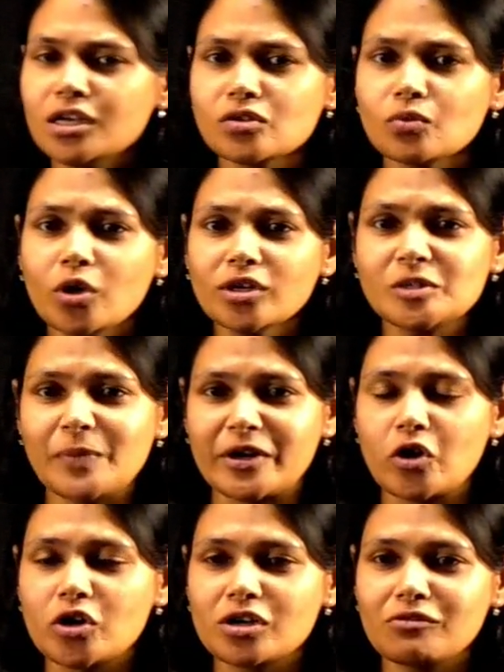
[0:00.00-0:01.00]
So what is
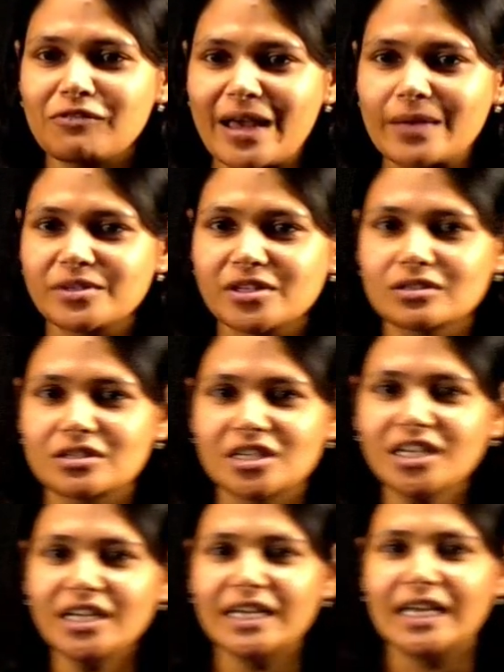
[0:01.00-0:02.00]
periodontal flap
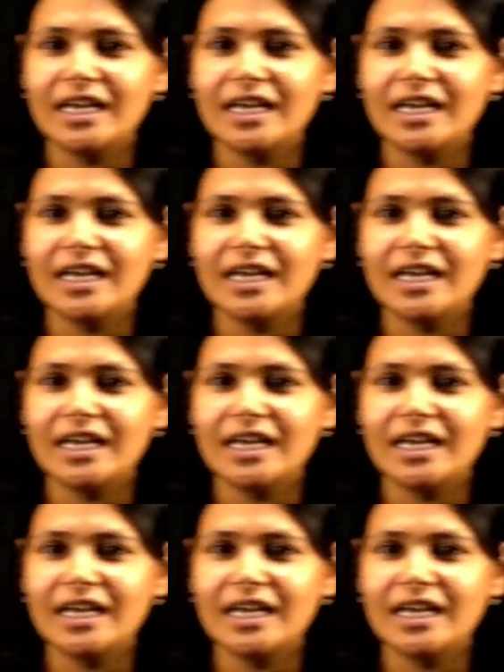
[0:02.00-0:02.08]
surgery?